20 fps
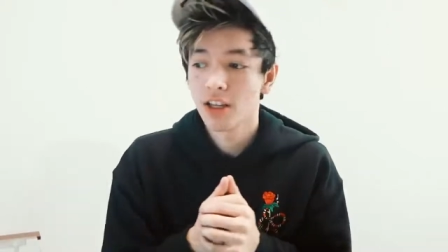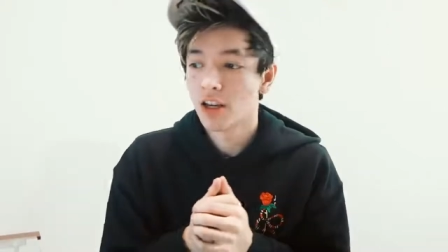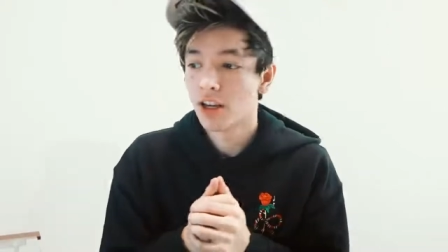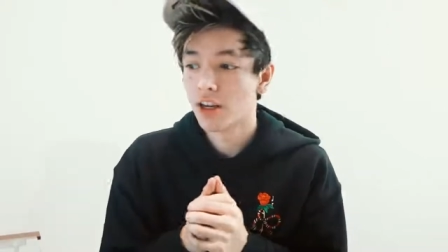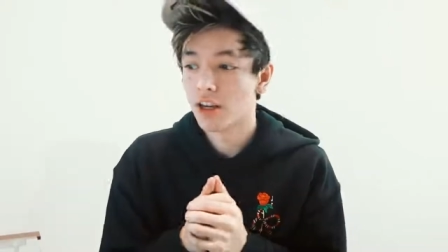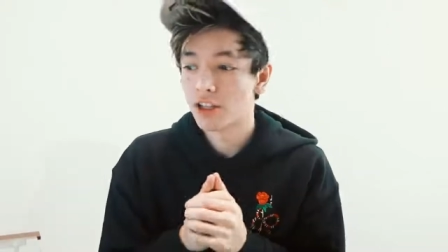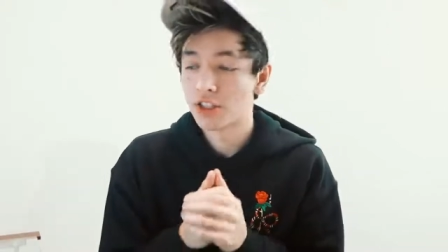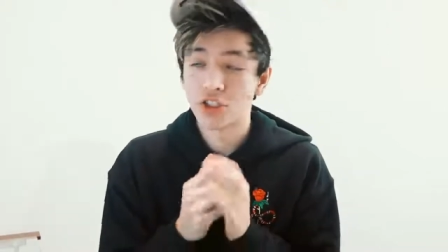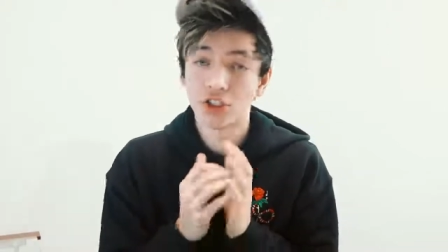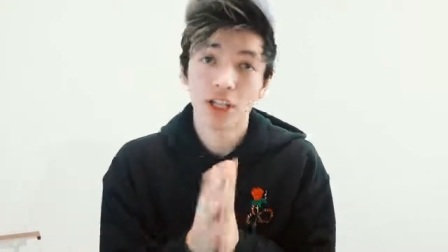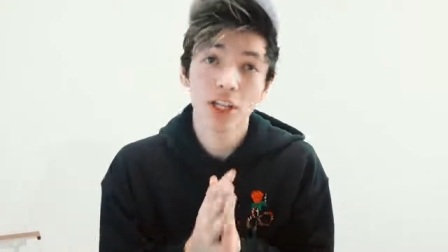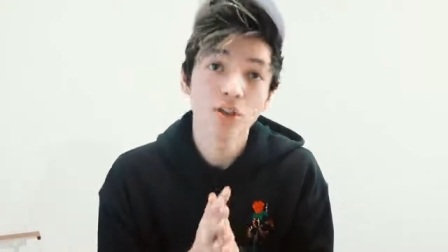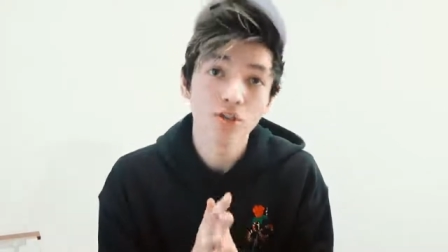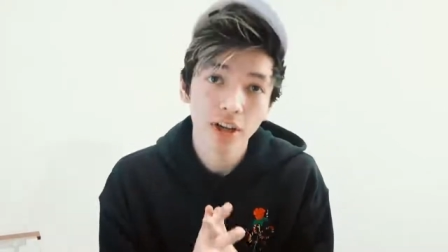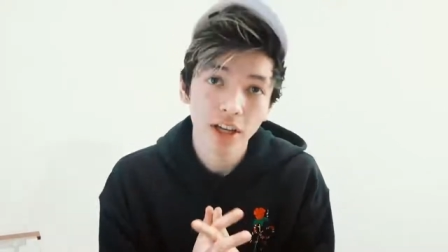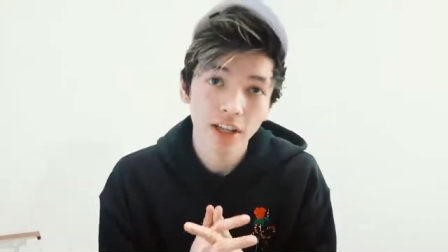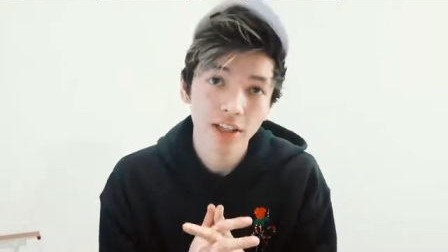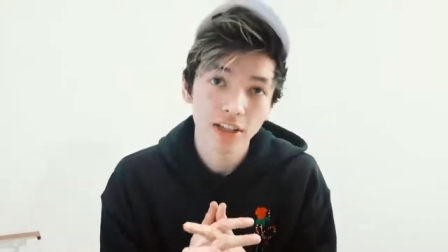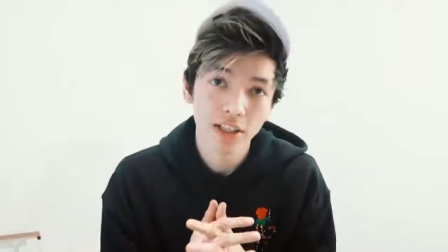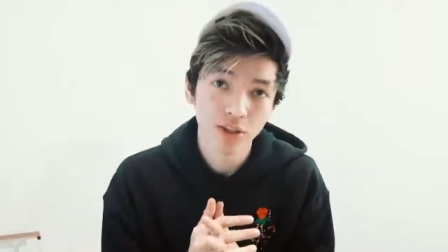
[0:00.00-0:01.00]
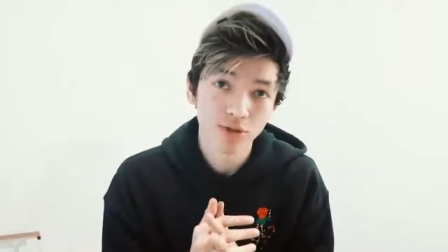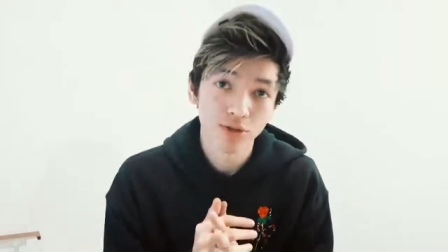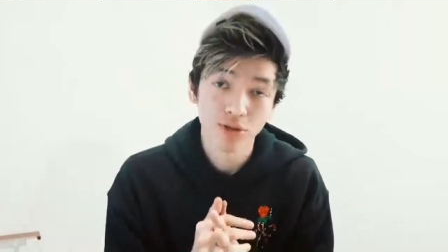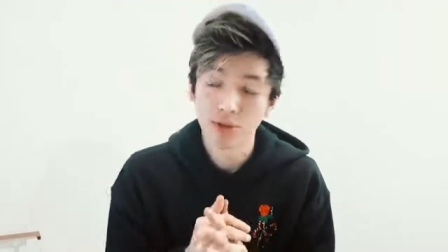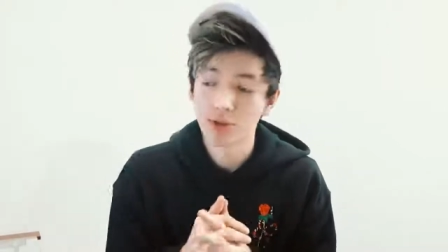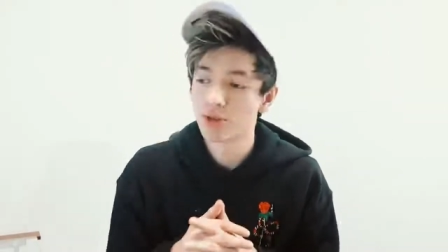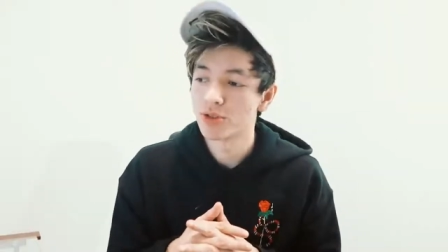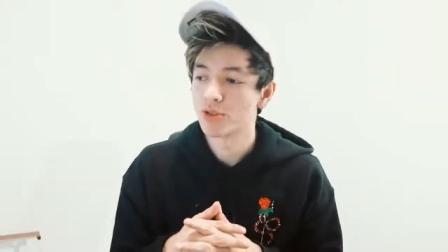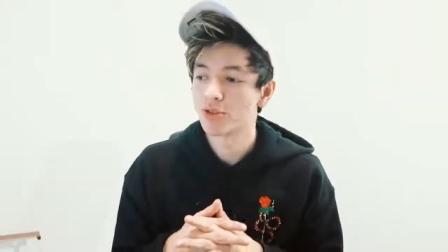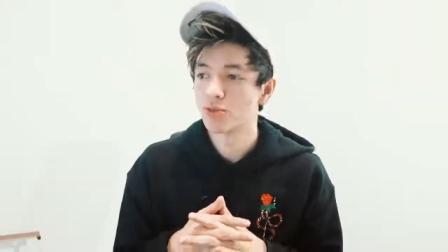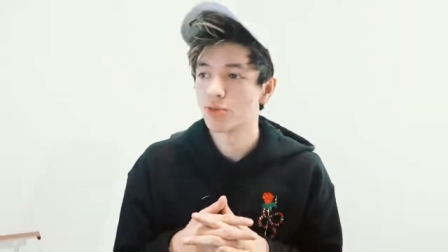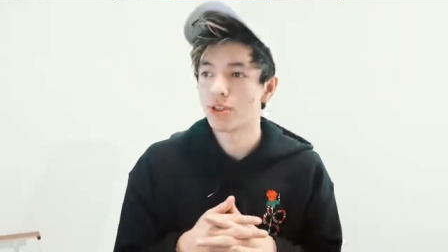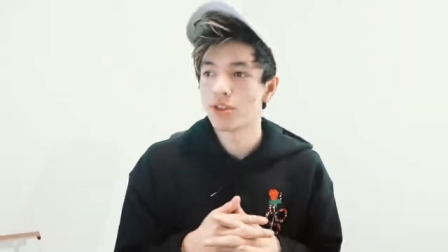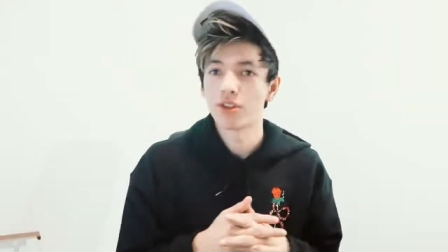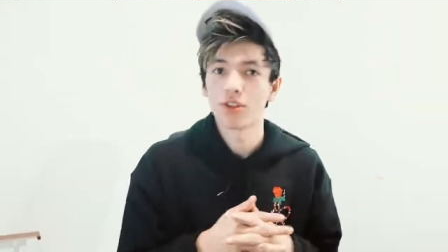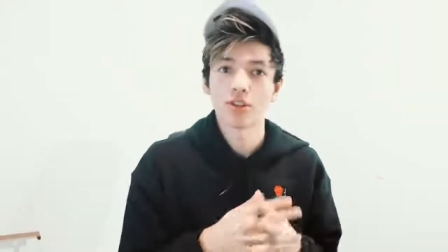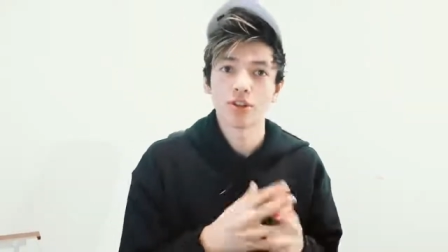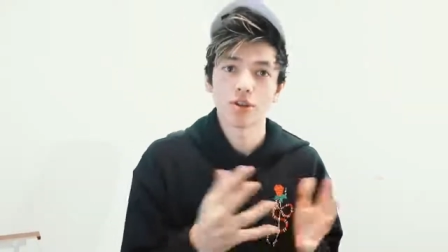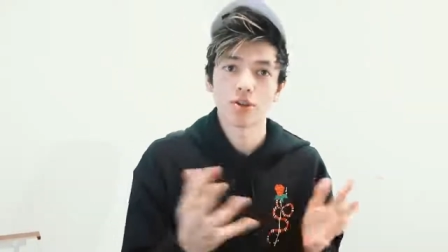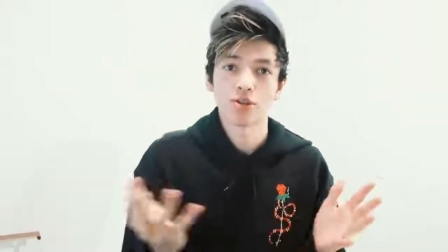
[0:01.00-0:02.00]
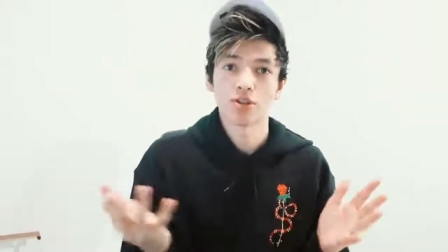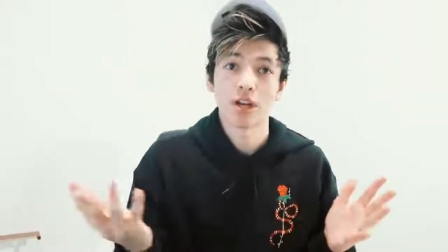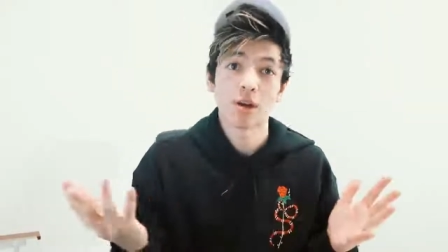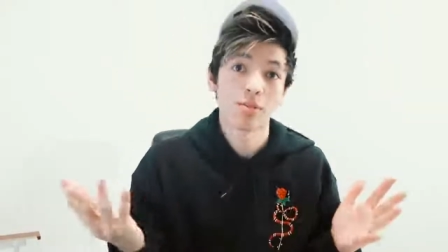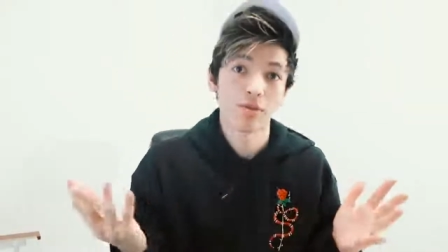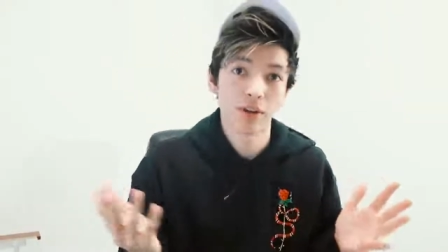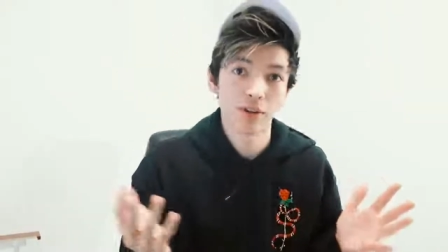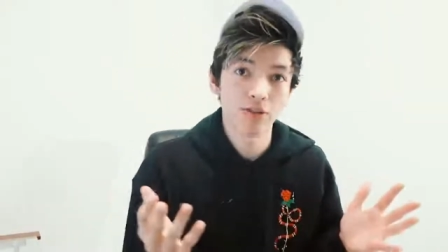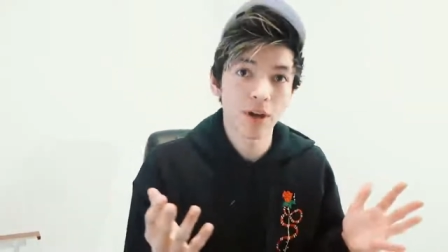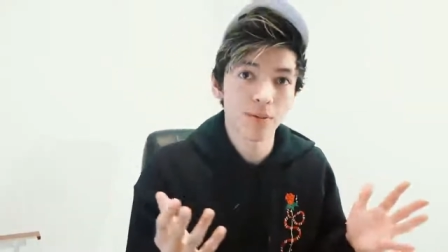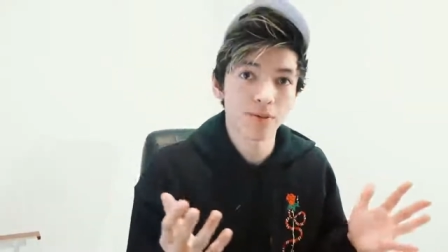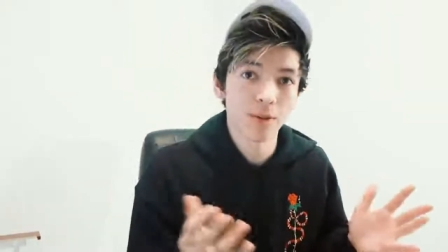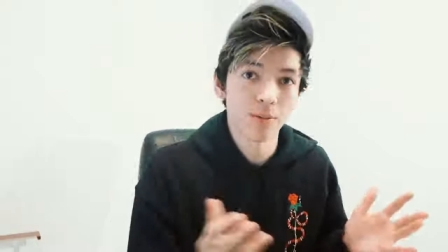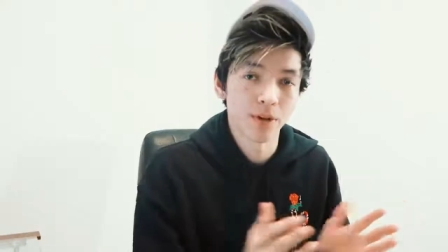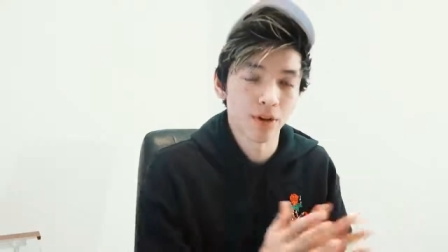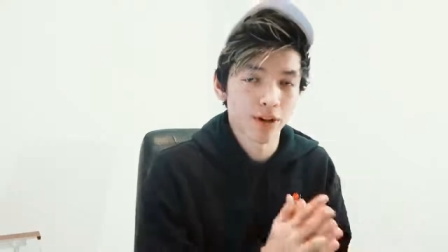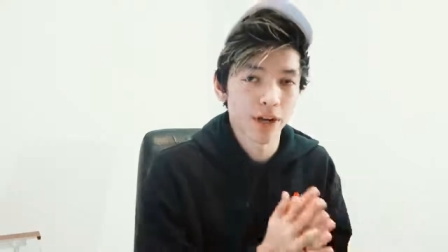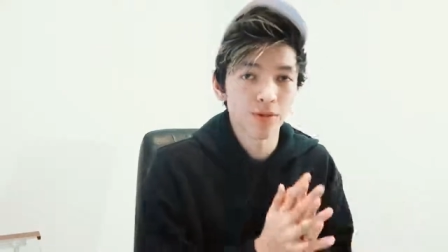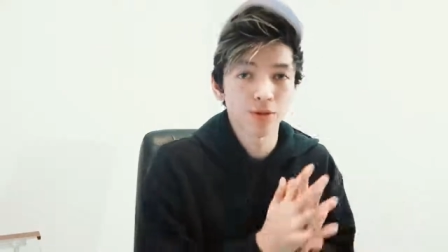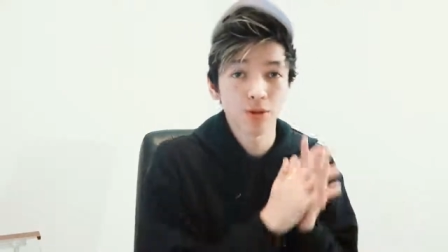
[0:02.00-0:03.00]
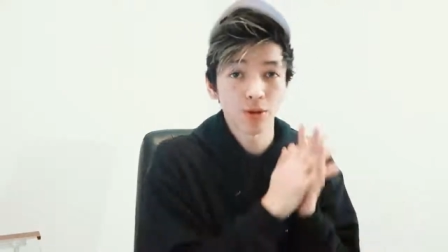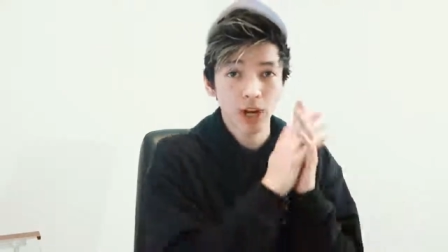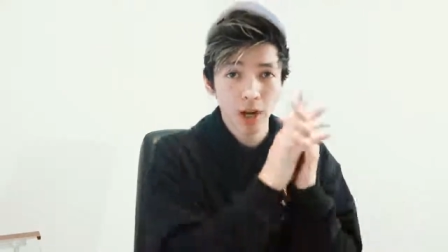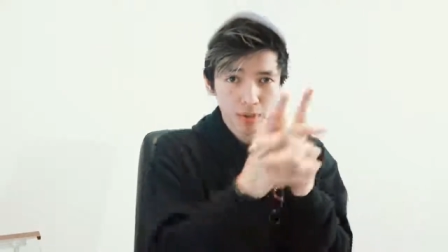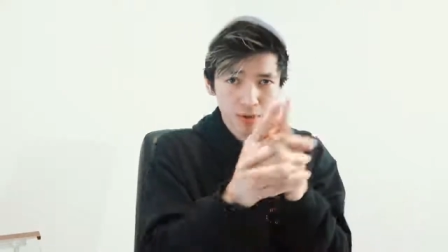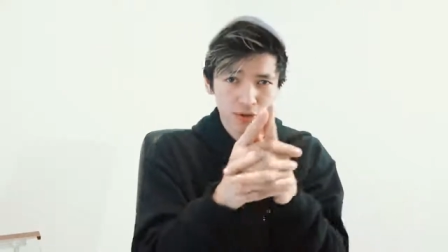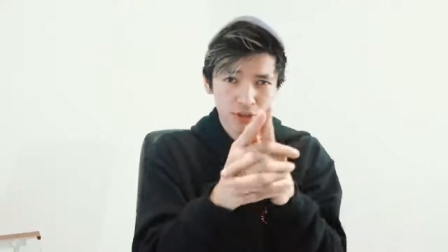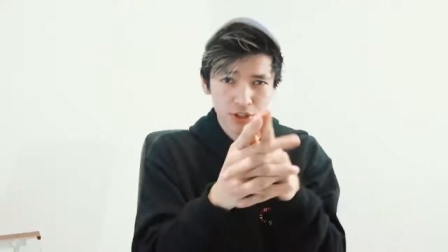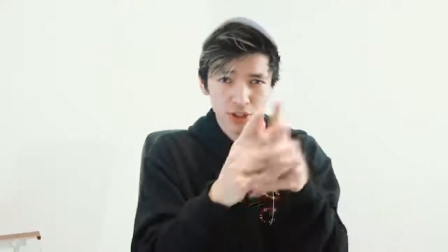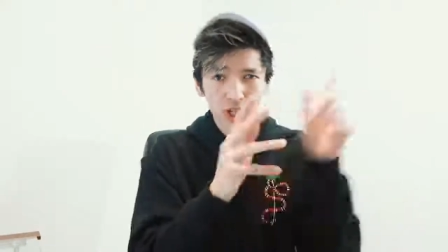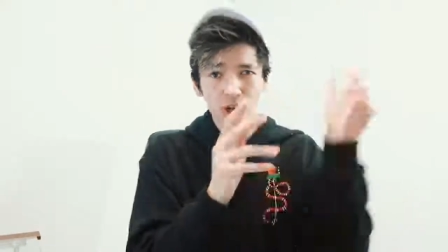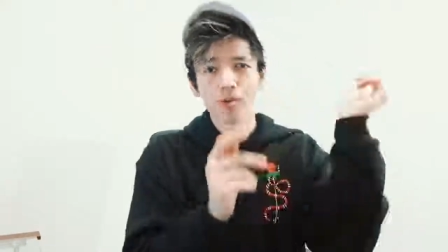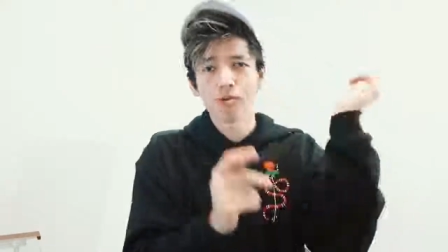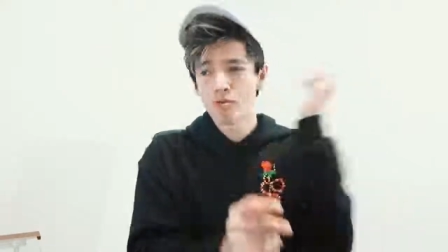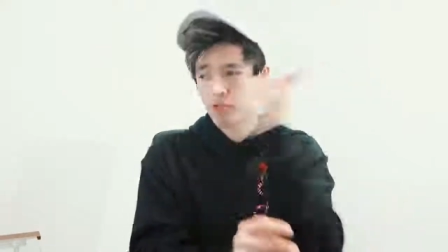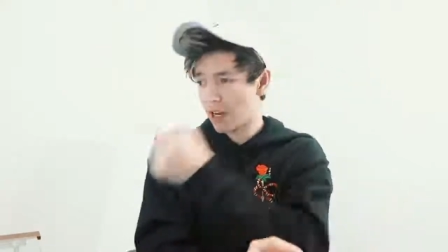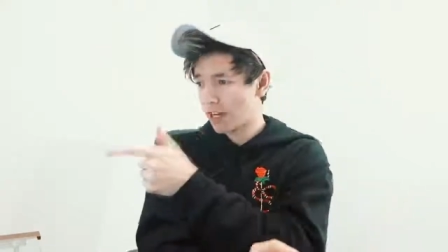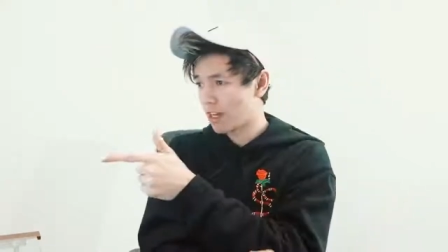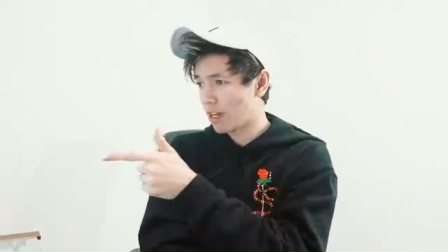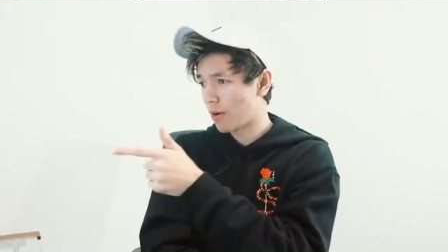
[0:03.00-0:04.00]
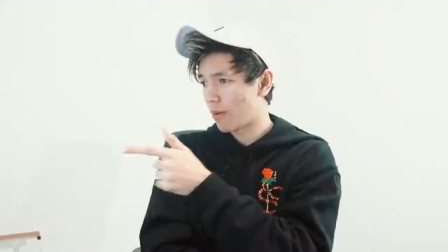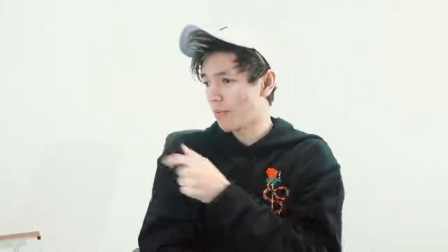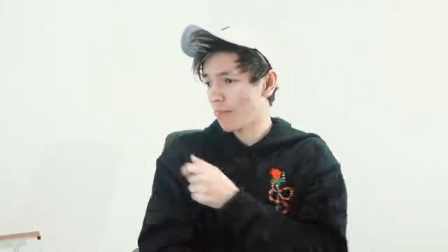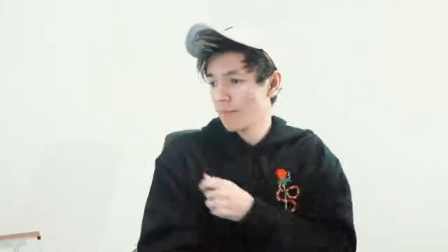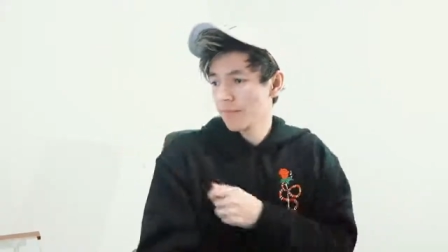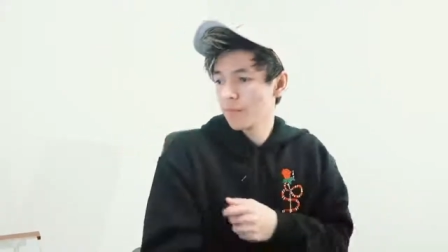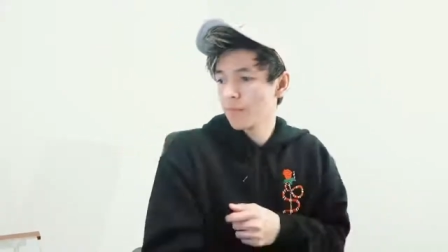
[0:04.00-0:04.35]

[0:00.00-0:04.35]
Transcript: uh, generated these results with, you know, Shopify dropshipping, okay? So we're gonna have a screen share right now.